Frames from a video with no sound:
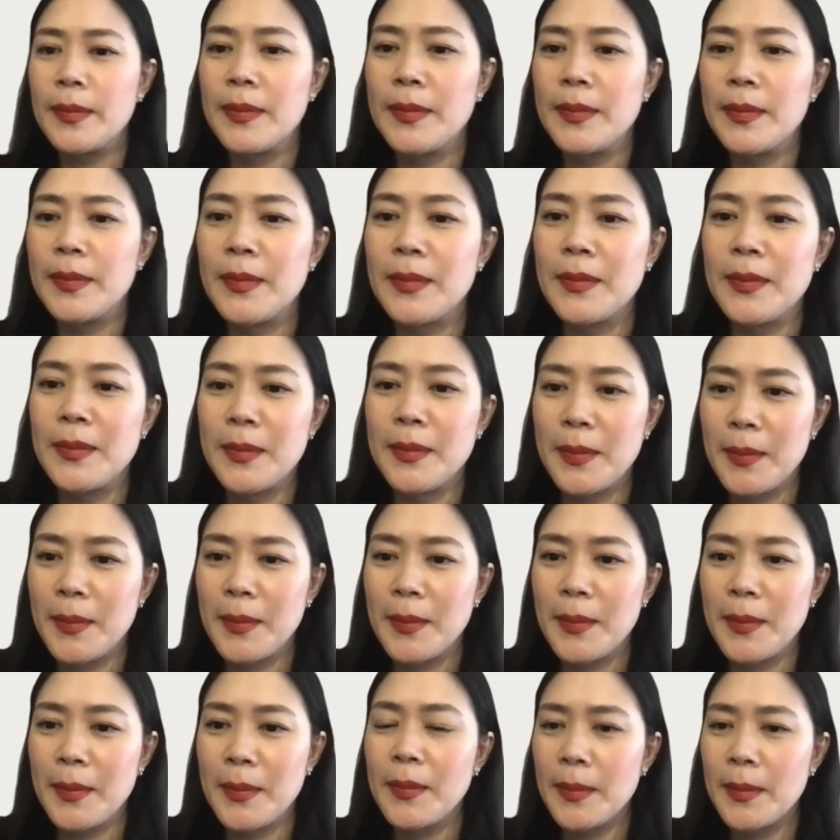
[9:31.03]

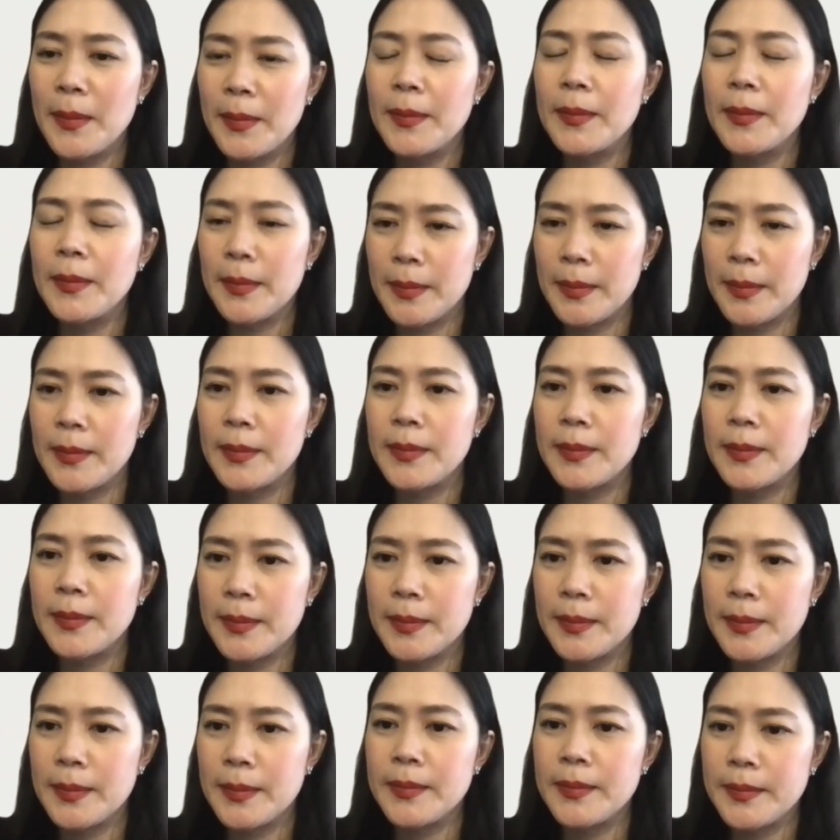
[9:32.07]

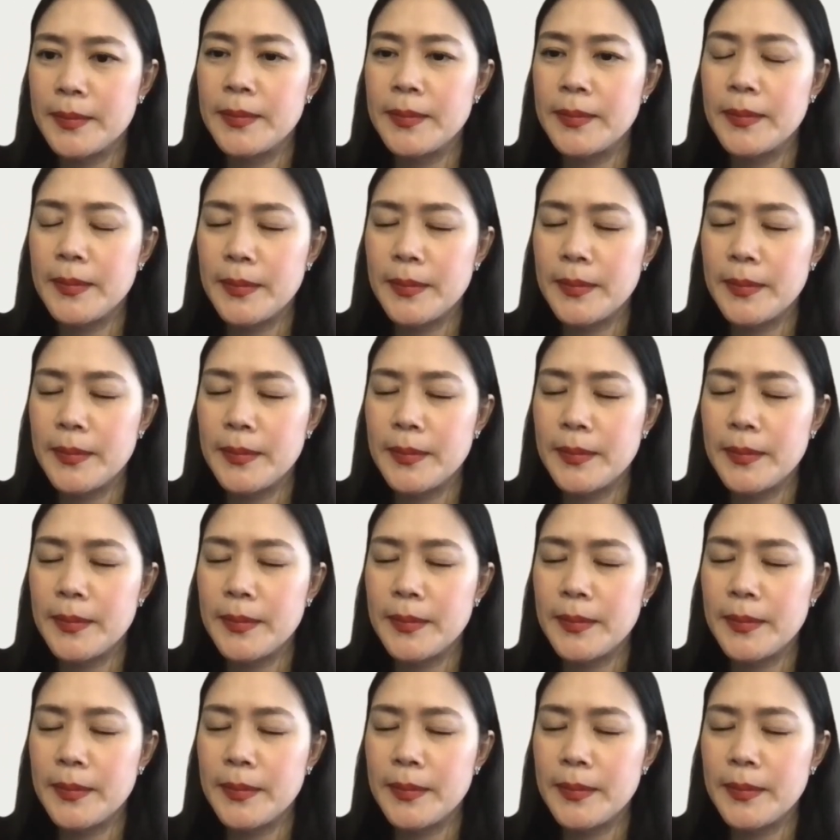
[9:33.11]
(silent)